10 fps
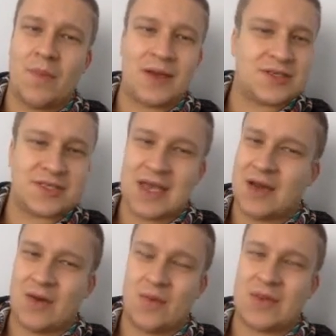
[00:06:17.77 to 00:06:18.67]
But I just
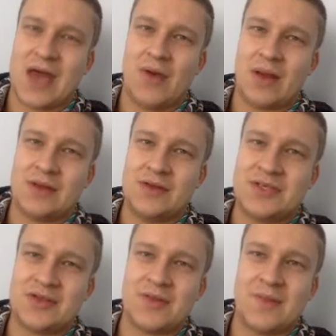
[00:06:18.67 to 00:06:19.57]
think with how New
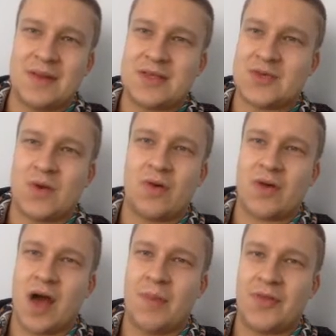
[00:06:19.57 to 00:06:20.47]
Zealand have been this World
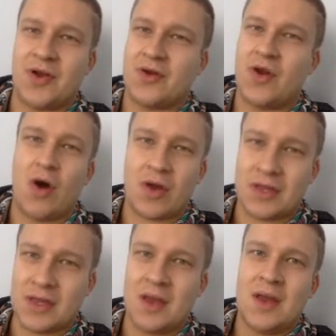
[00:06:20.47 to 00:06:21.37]
Cup, they're not going
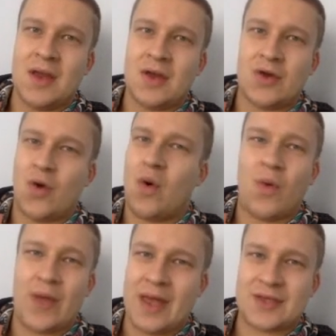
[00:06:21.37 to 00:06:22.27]
to go
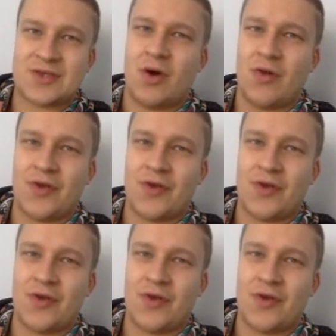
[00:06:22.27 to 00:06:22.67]
away at all.